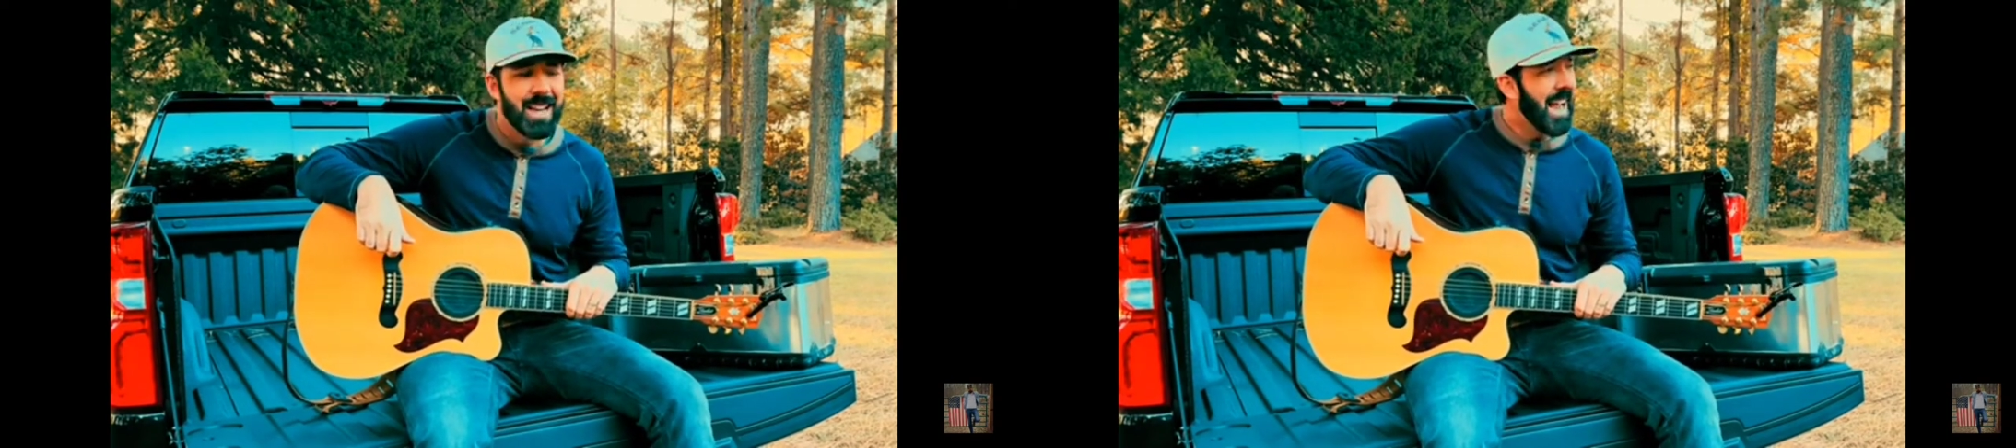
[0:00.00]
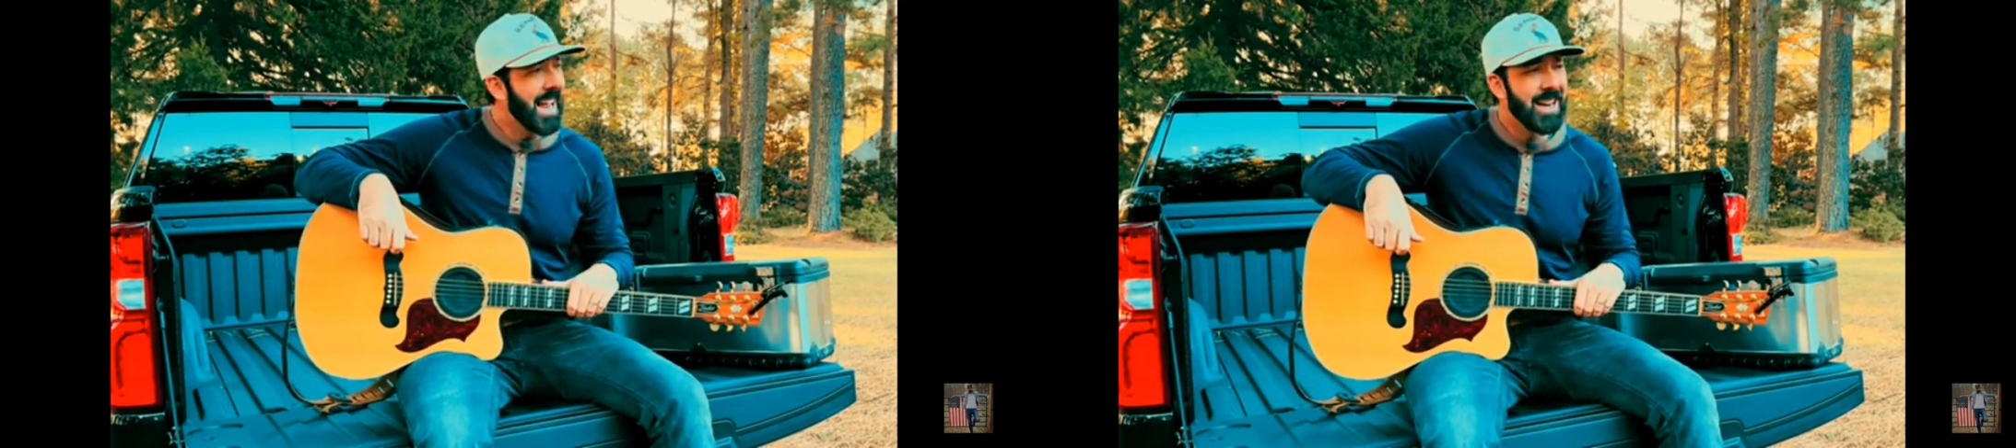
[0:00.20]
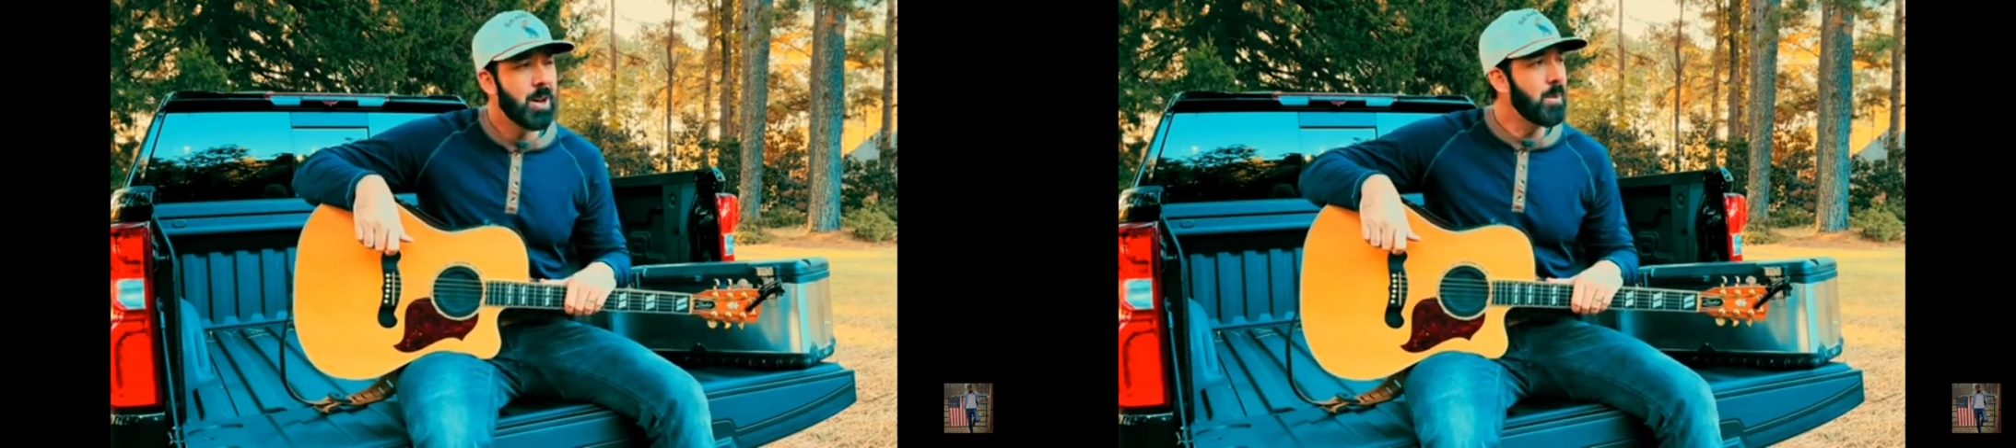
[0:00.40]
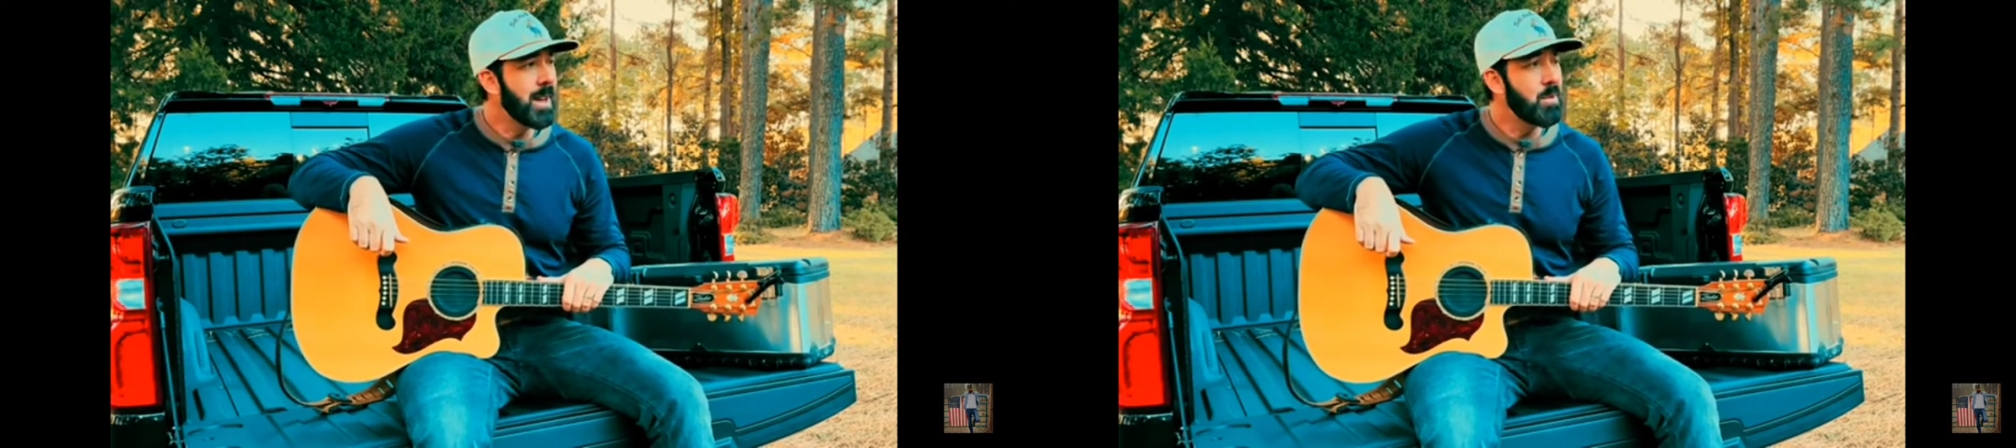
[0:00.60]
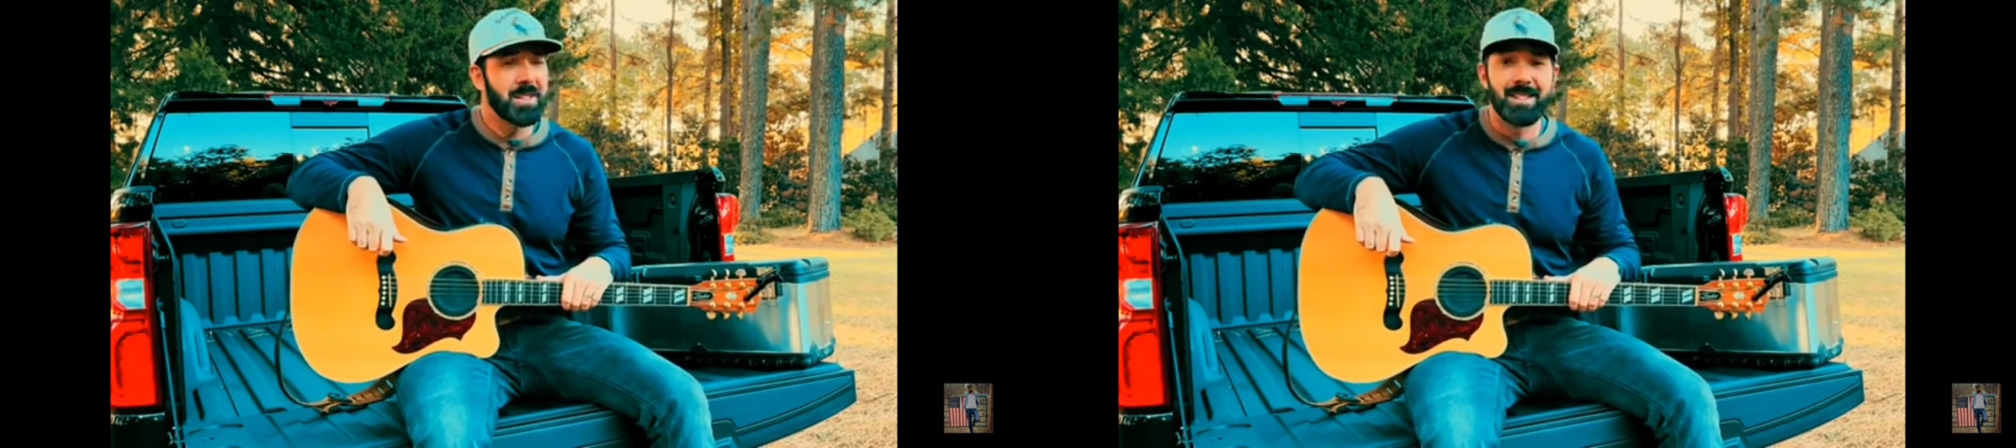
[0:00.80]
and ain't
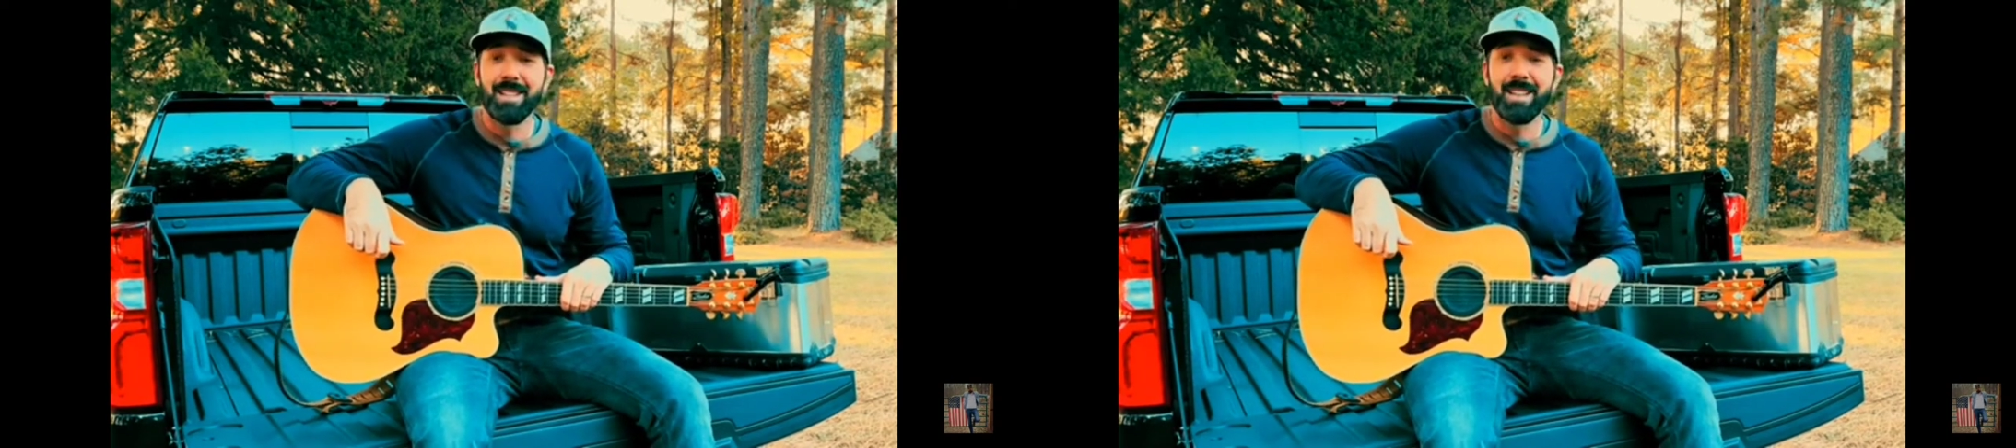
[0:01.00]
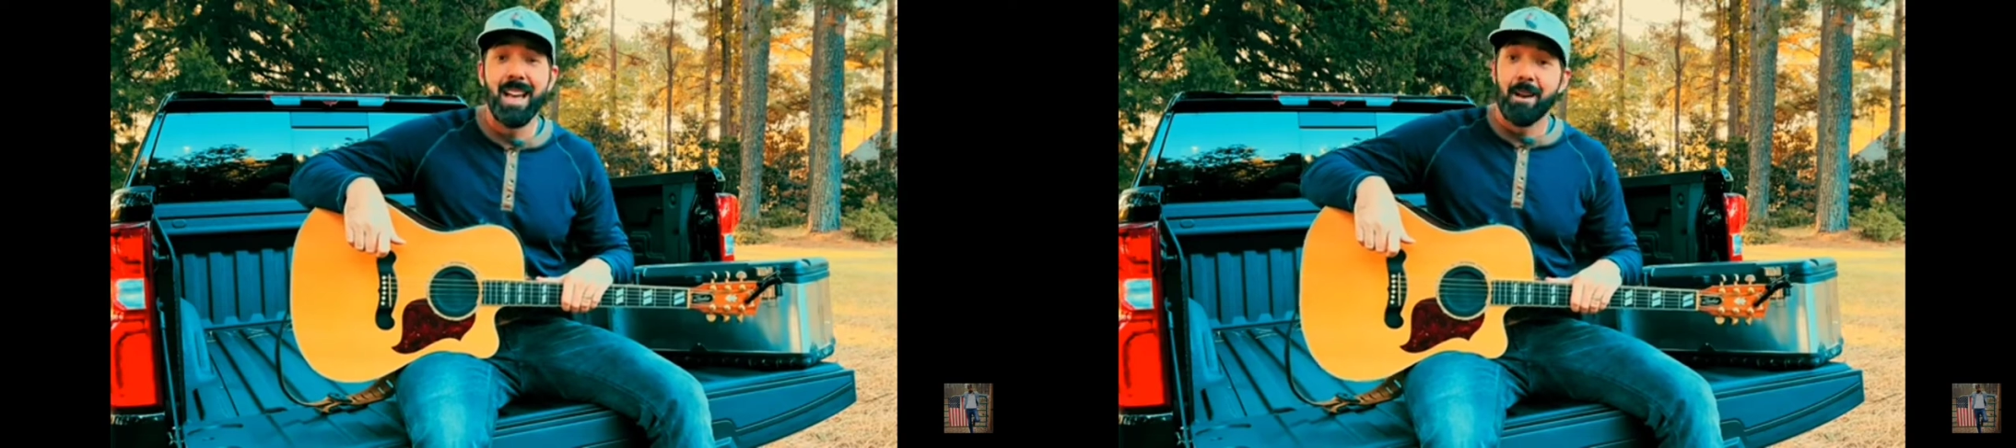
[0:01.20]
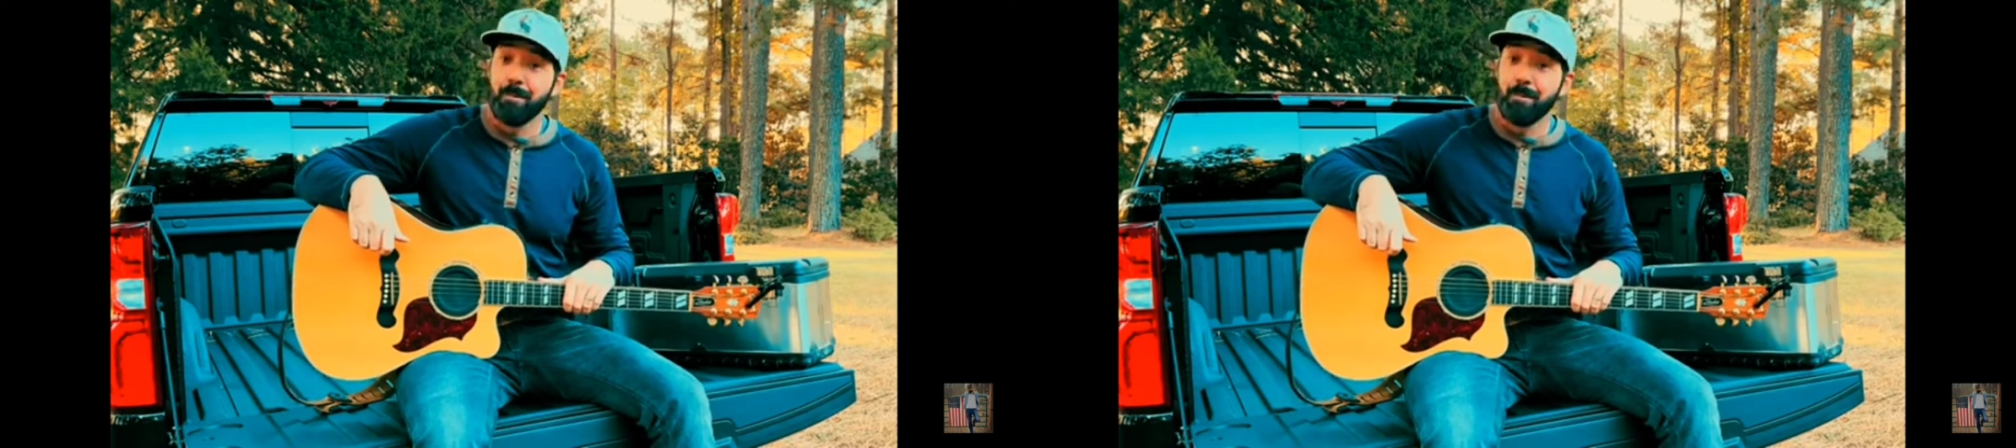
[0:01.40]
nobody want to see